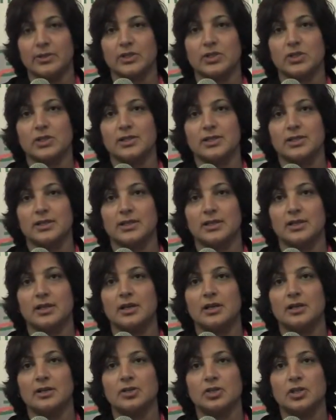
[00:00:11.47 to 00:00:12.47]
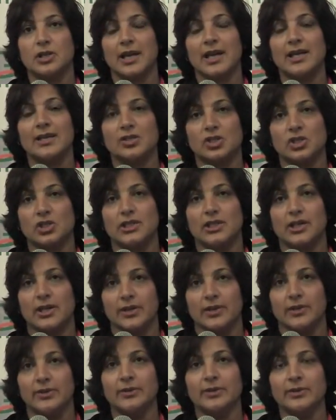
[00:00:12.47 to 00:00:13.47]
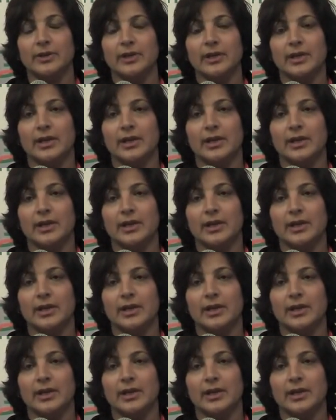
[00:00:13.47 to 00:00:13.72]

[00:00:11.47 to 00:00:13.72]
which is a large NGO,